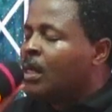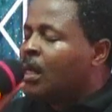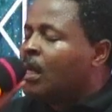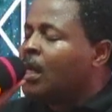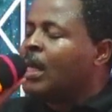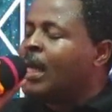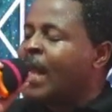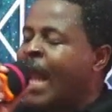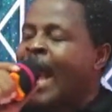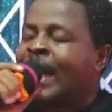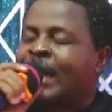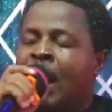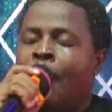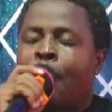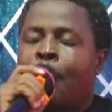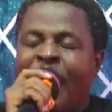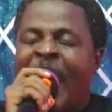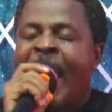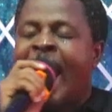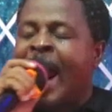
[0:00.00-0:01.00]
Let the
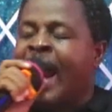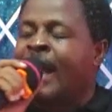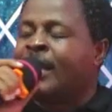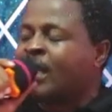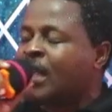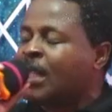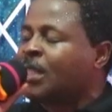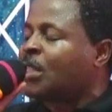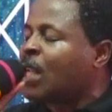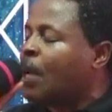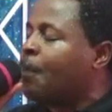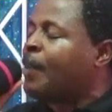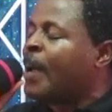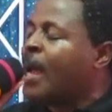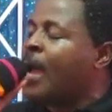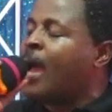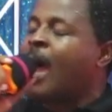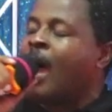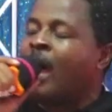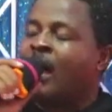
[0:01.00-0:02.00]
pain
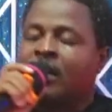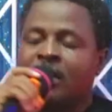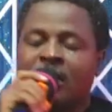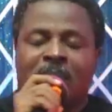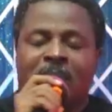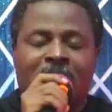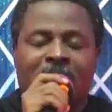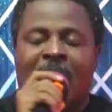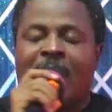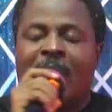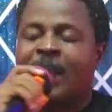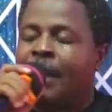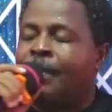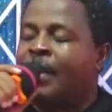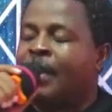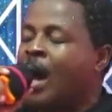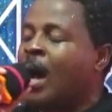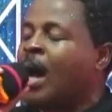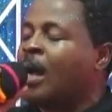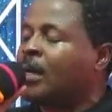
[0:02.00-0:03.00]
disappear. Caleb,
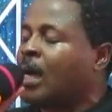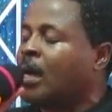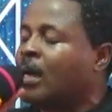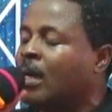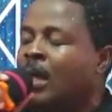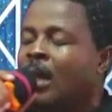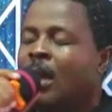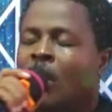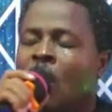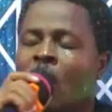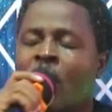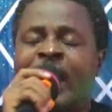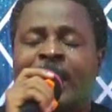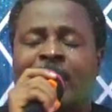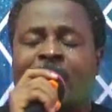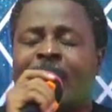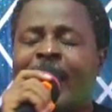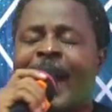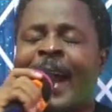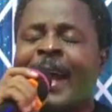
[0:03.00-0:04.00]
who is
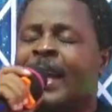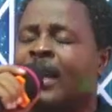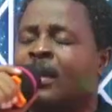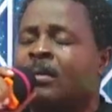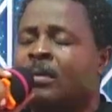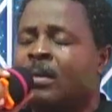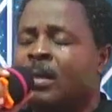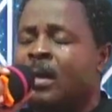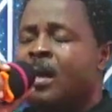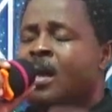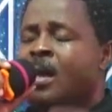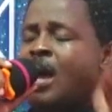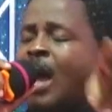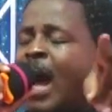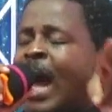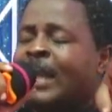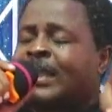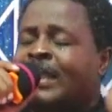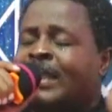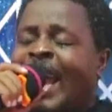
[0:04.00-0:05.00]
crying
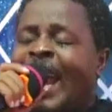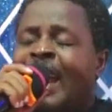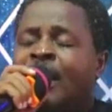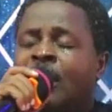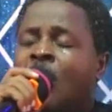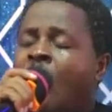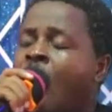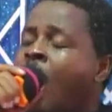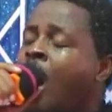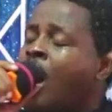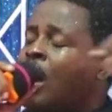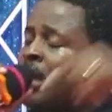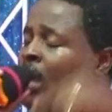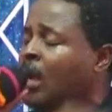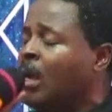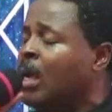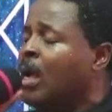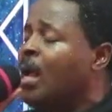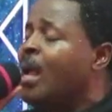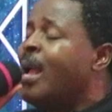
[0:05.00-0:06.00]
and say, Lord,
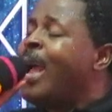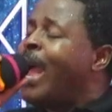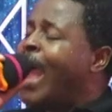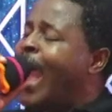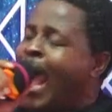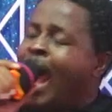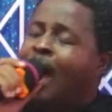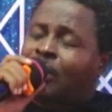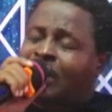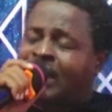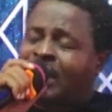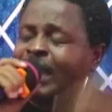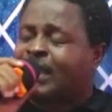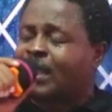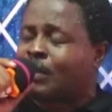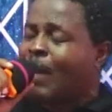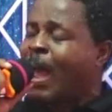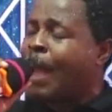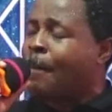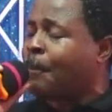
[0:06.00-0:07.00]
Health is
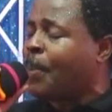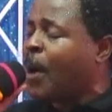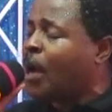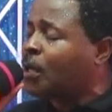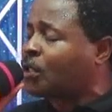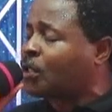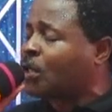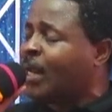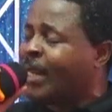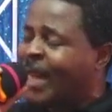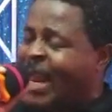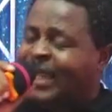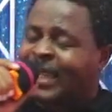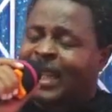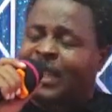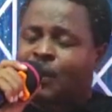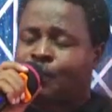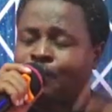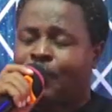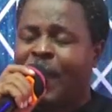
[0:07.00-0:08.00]
my portion. Let
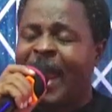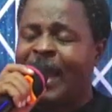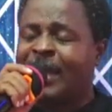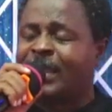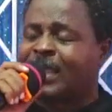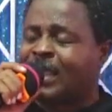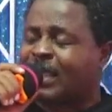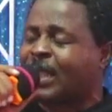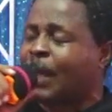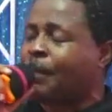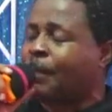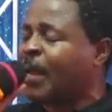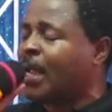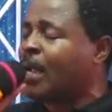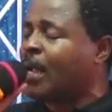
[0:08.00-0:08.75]
this pain disappear.